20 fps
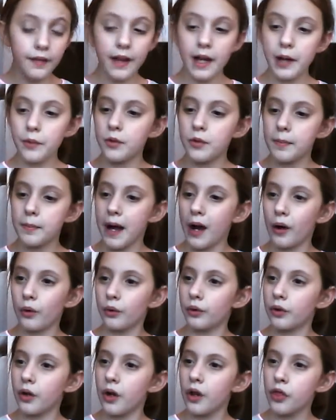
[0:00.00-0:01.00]
they were
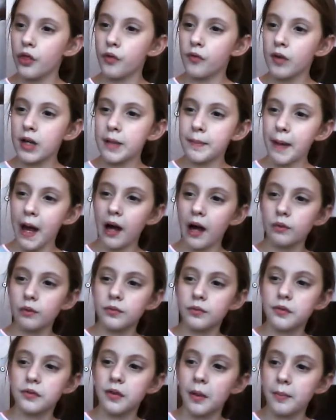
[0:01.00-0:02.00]
about
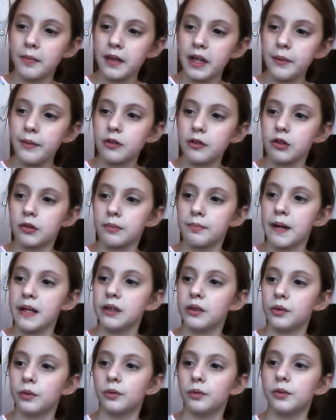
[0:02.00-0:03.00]
£3 or something, which was
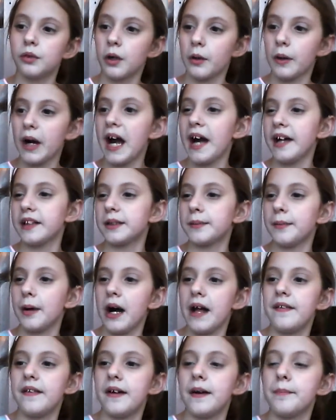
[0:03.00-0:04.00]
mental, so I had to
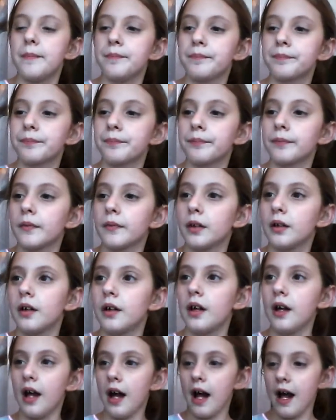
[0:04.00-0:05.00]
buy them.
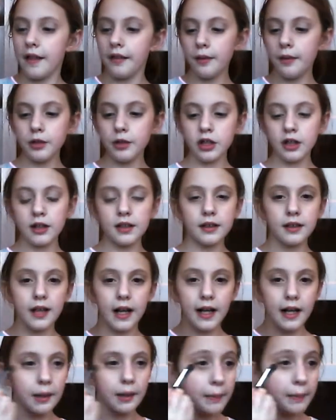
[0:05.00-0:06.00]
And then we're just going
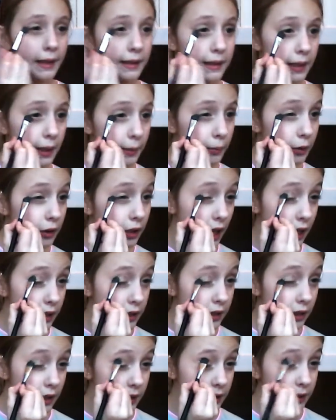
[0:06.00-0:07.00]
to take a blending brush
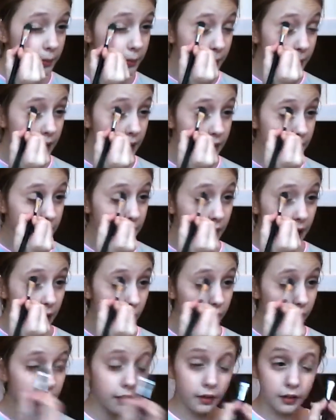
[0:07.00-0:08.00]
actually to blend
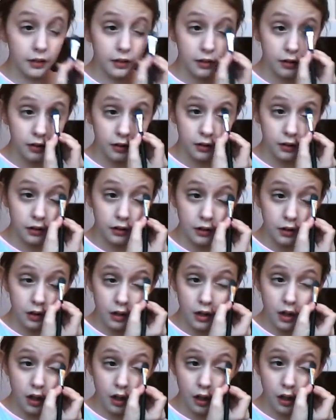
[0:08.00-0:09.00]
out the
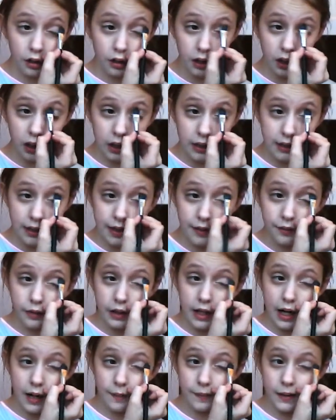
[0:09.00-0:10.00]
harsh lines,
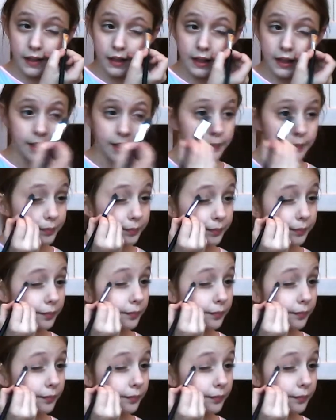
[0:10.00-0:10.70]
if we have any.